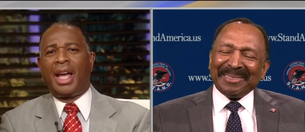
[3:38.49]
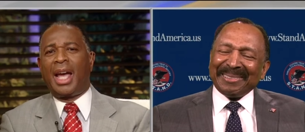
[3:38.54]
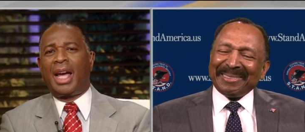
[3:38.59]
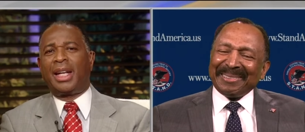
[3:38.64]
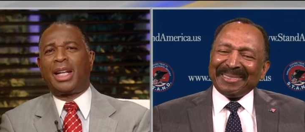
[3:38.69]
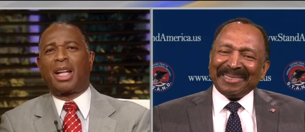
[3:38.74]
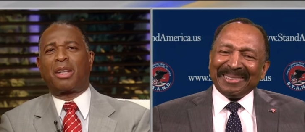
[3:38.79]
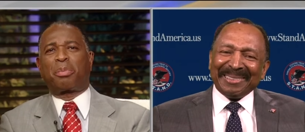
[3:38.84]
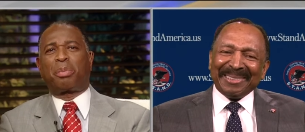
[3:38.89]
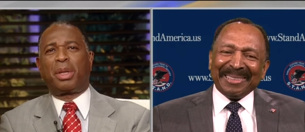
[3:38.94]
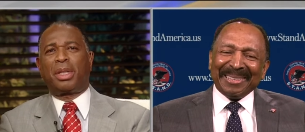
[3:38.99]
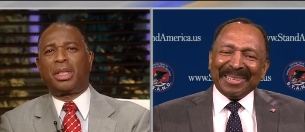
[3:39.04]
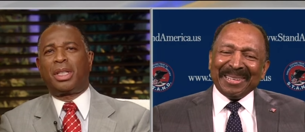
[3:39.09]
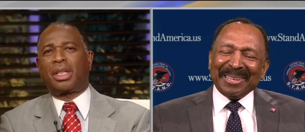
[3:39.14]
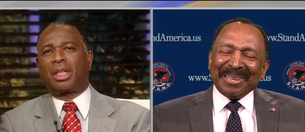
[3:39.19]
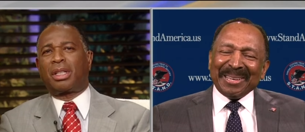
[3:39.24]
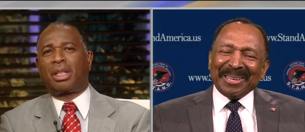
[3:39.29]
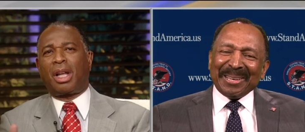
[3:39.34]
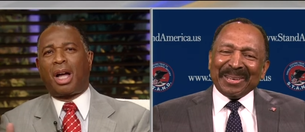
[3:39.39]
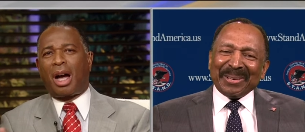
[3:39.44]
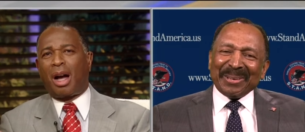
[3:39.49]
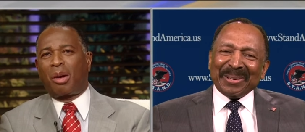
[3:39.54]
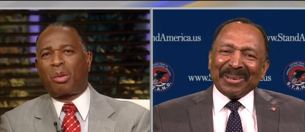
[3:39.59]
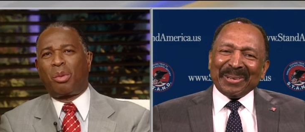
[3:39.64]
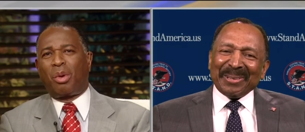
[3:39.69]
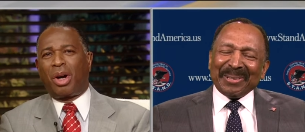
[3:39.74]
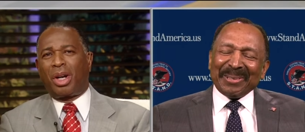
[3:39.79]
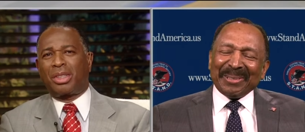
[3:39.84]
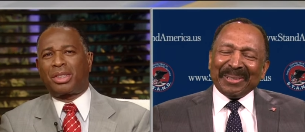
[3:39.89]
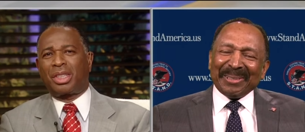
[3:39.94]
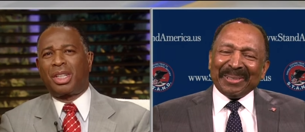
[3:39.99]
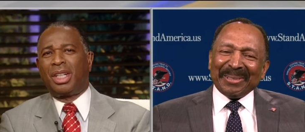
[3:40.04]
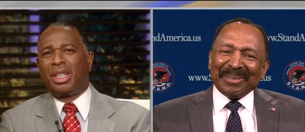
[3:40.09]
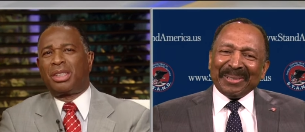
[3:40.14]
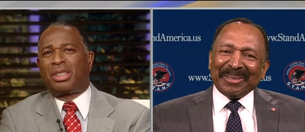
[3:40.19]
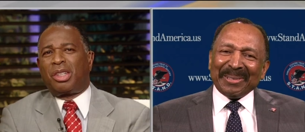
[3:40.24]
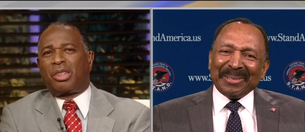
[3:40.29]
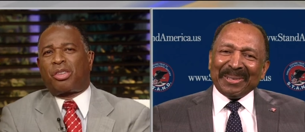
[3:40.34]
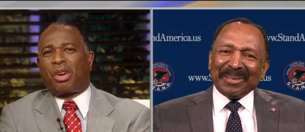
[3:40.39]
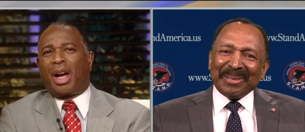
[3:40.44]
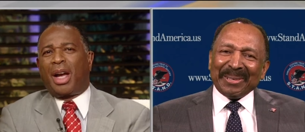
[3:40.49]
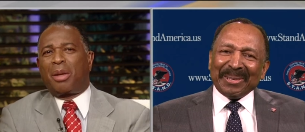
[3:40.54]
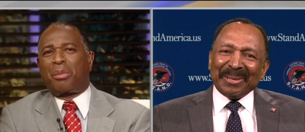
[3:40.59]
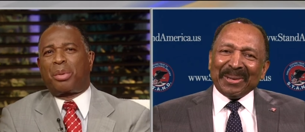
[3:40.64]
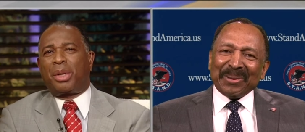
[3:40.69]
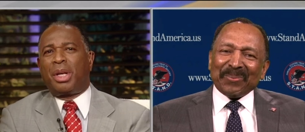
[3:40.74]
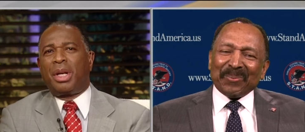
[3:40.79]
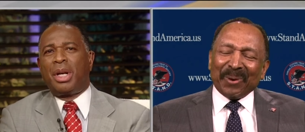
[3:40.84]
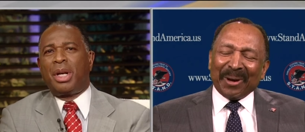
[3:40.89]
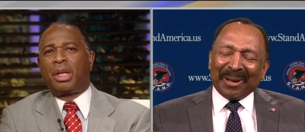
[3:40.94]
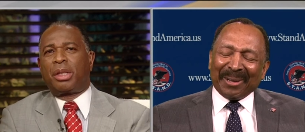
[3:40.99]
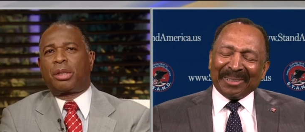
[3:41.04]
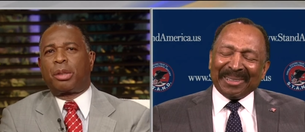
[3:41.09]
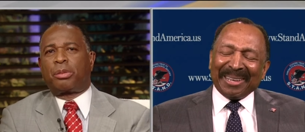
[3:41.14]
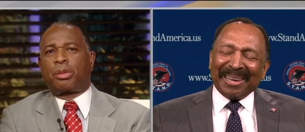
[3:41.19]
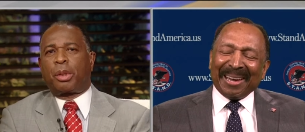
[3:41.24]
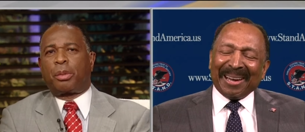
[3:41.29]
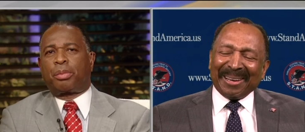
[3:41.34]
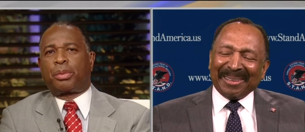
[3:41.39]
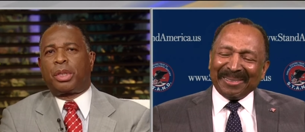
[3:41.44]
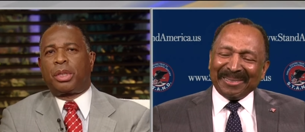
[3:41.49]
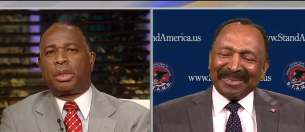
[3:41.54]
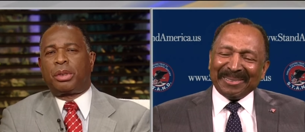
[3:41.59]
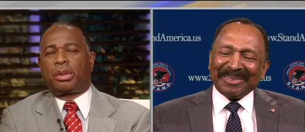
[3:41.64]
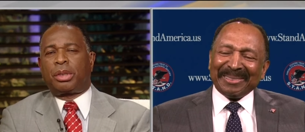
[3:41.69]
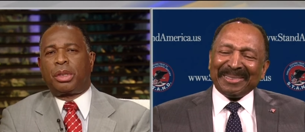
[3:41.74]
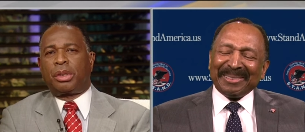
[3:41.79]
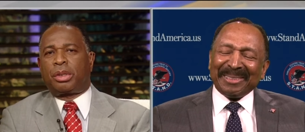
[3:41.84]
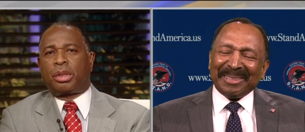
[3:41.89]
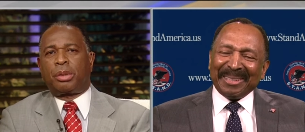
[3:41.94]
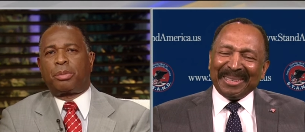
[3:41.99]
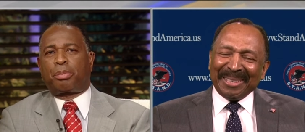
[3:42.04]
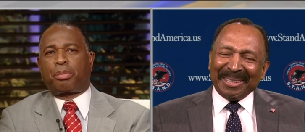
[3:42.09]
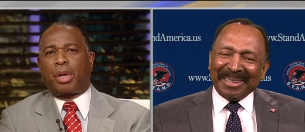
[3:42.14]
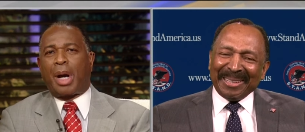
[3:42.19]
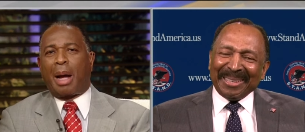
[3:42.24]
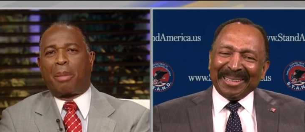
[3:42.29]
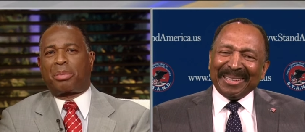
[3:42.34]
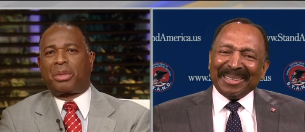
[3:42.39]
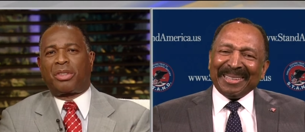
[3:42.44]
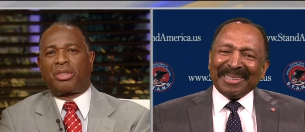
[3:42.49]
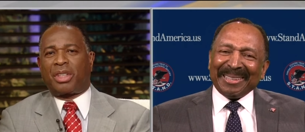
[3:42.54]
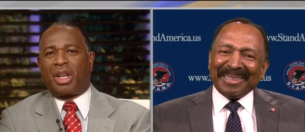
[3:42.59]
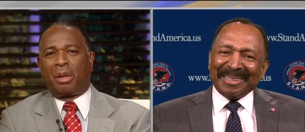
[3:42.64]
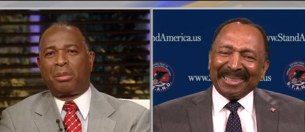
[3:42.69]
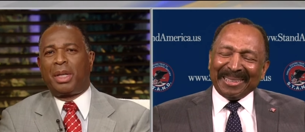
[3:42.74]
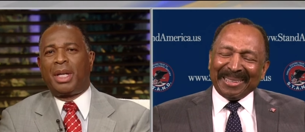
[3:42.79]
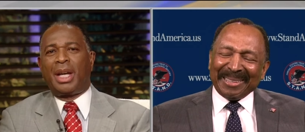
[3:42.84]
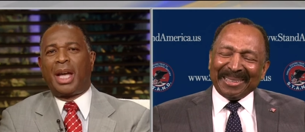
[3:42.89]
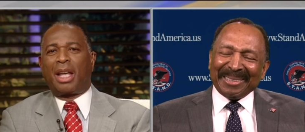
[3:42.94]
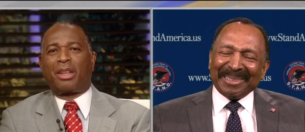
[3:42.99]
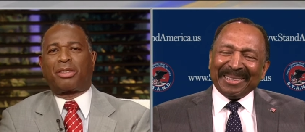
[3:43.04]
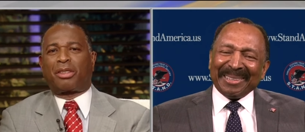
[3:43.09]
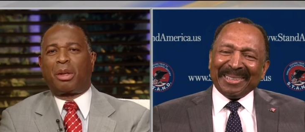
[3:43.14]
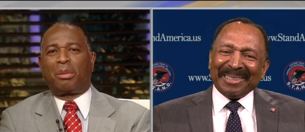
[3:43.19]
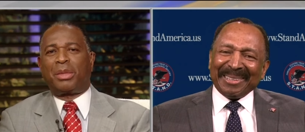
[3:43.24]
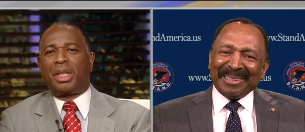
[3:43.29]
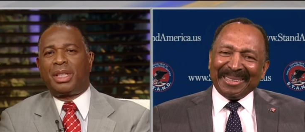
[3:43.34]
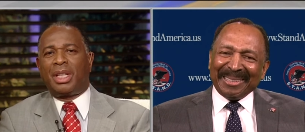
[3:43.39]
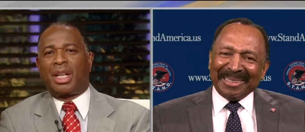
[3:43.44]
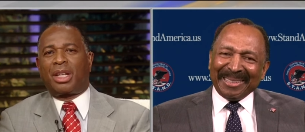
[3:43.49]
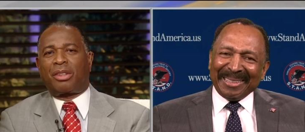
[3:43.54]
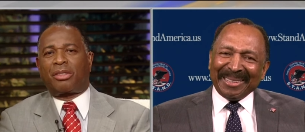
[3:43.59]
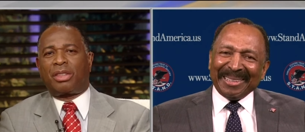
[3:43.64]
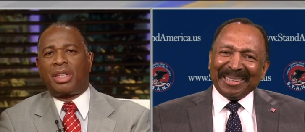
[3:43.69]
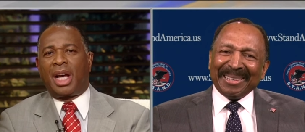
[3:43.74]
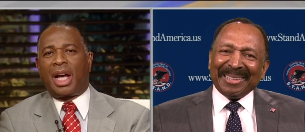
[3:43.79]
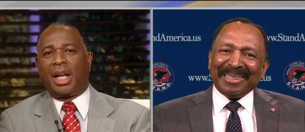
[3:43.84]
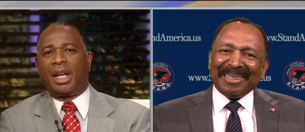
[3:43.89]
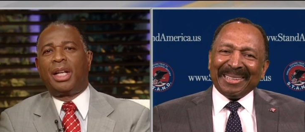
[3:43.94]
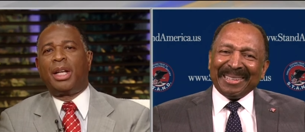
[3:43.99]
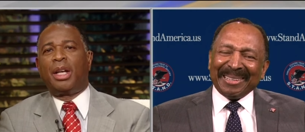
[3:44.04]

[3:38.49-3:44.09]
Speaker 1: And that's political hogwash to try and well, to, to, yeah. to, to, to, prop this up as something that it's not.